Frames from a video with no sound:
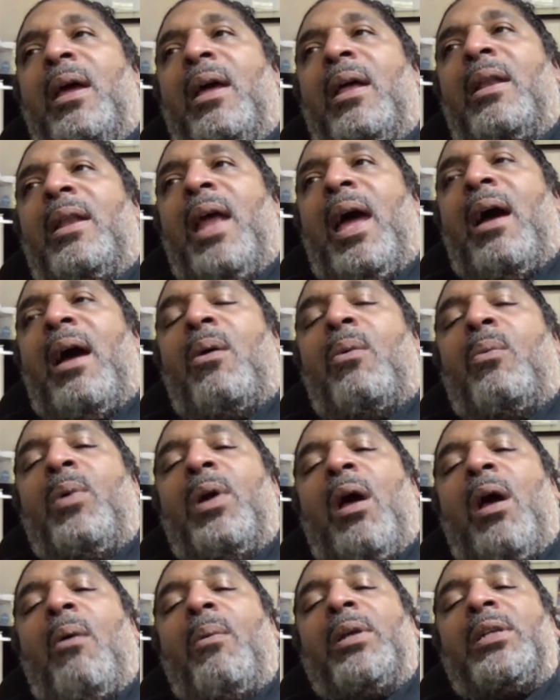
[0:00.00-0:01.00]
Now, we
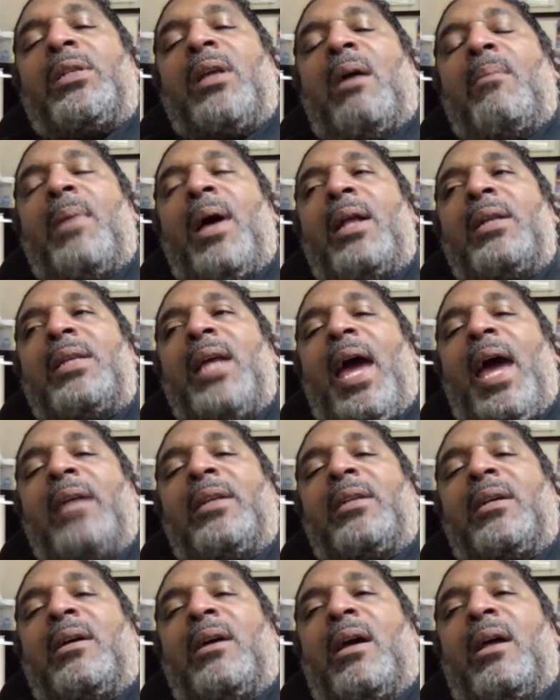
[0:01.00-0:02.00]
are always talking about tax
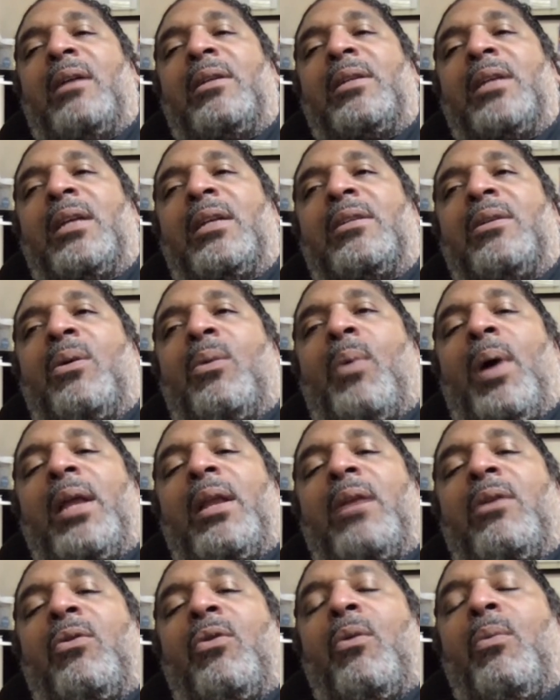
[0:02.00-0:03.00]
cuts is the way
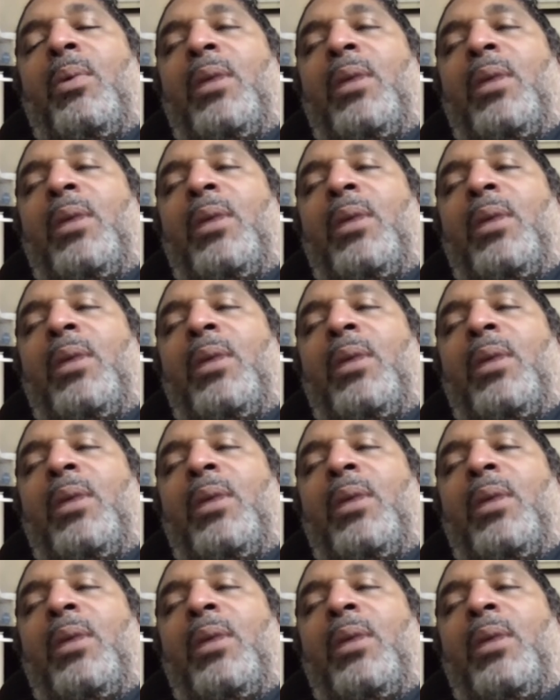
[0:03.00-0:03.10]
to do it.